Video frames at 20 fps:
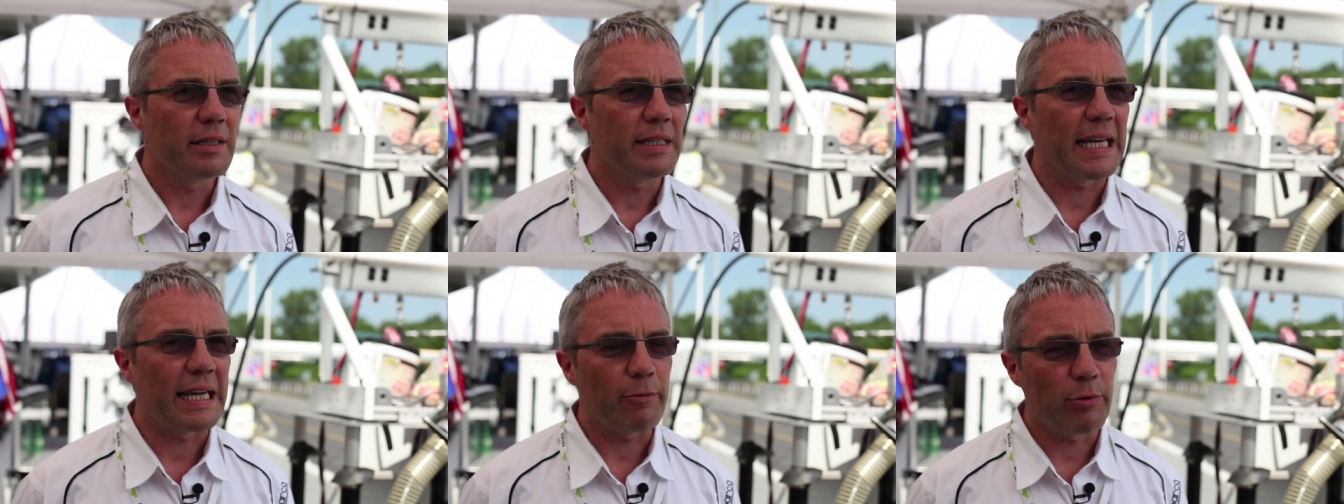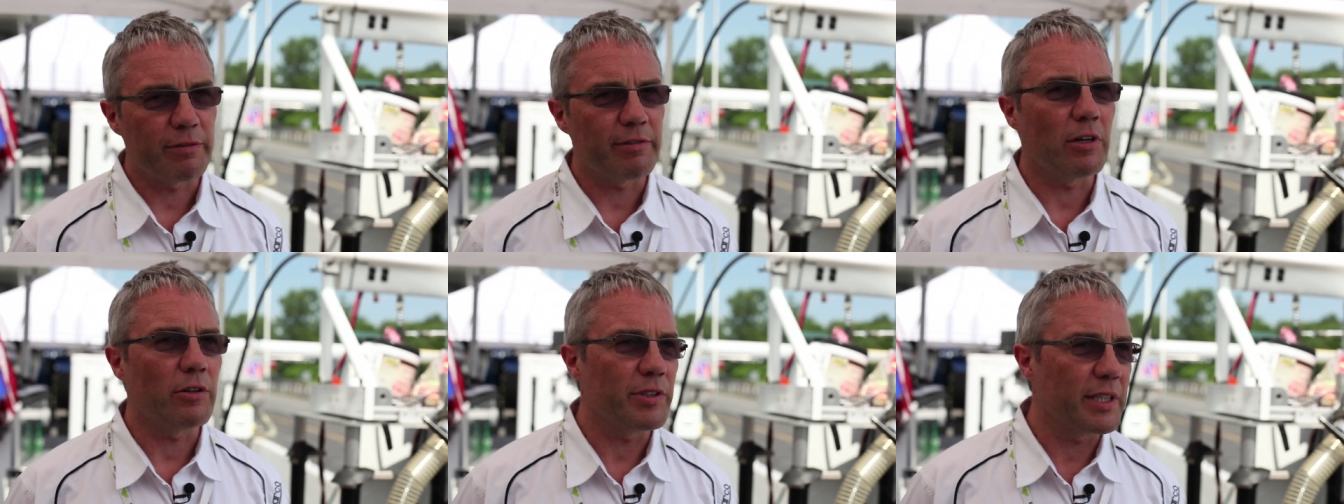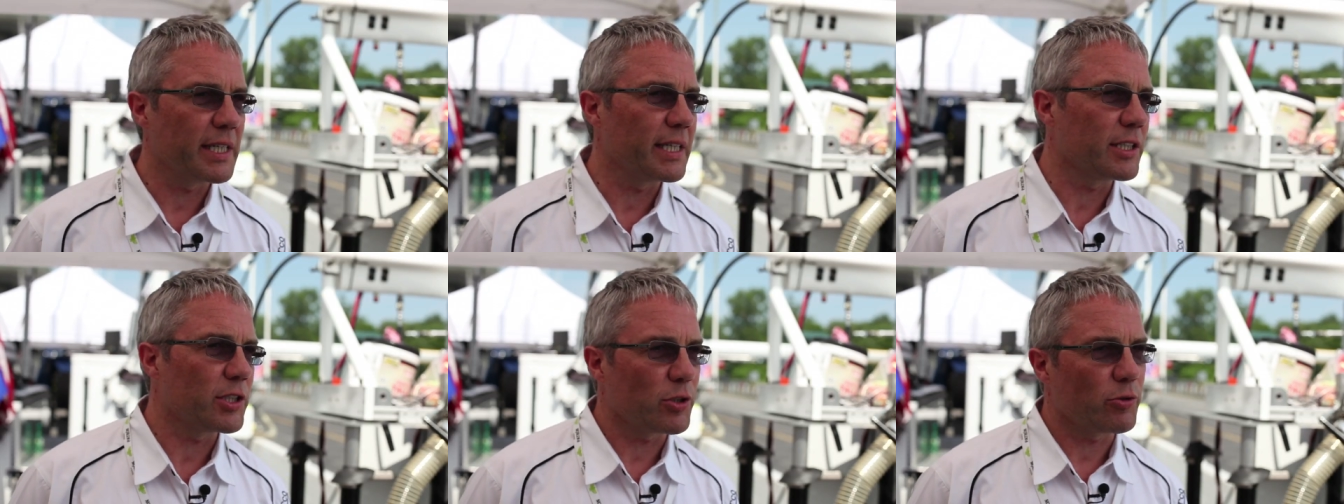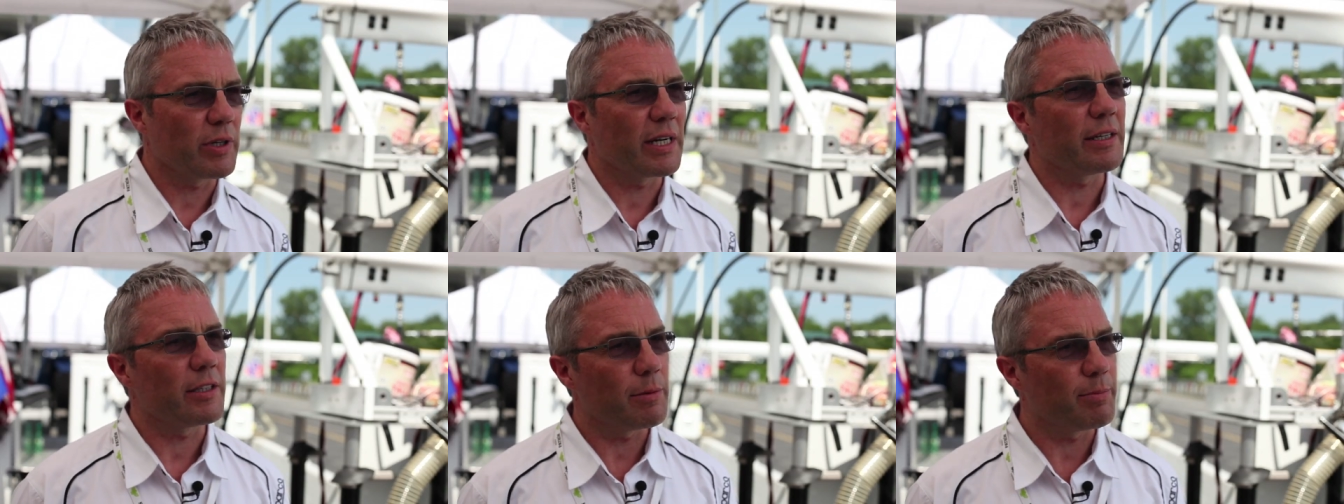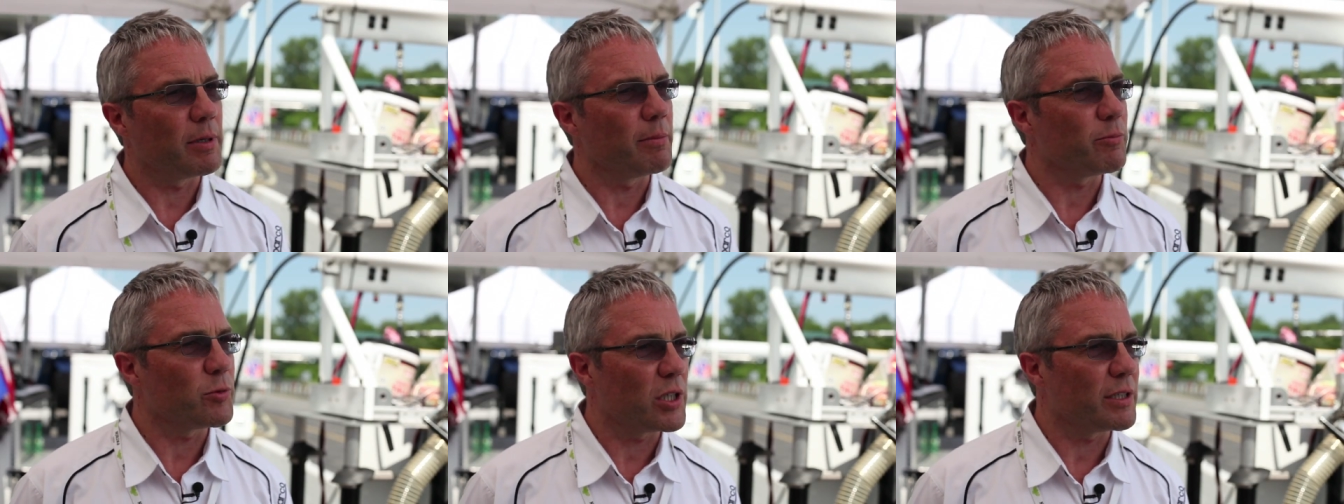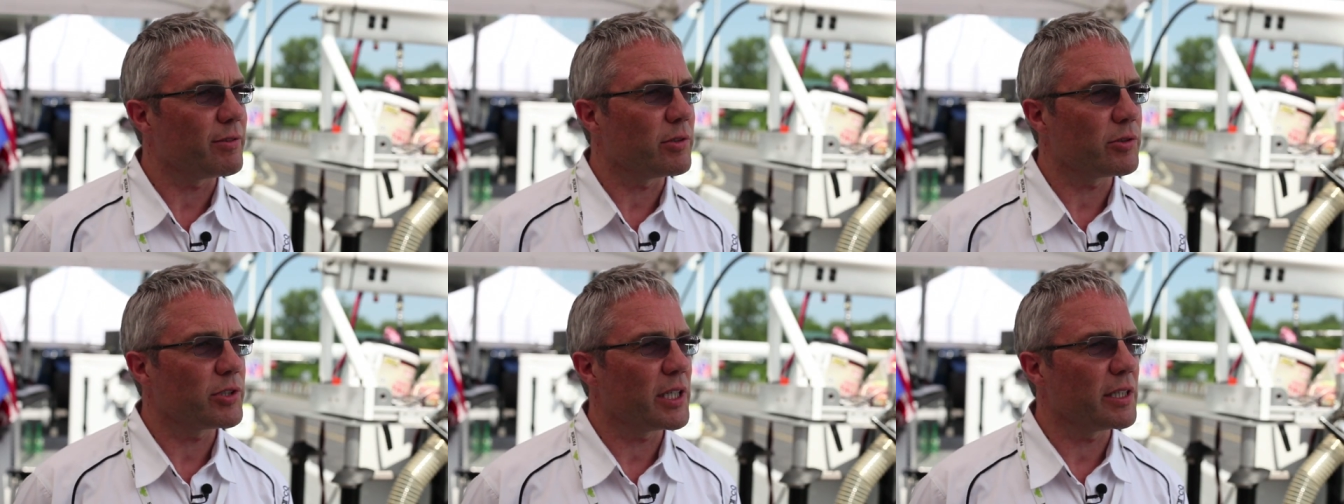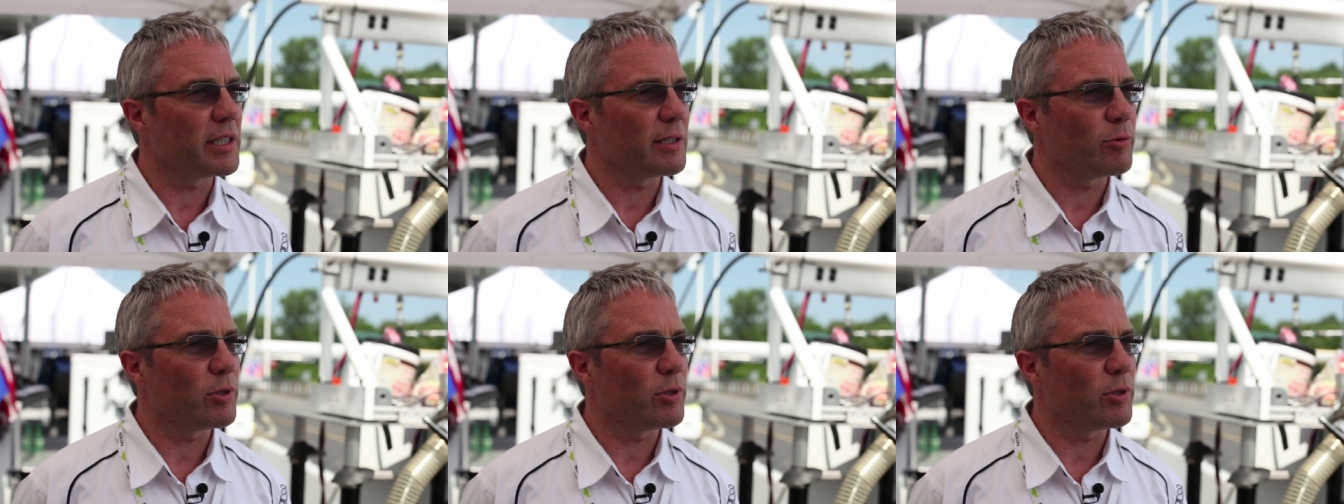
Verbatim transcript: Now we've got these throughout the bump travel, so they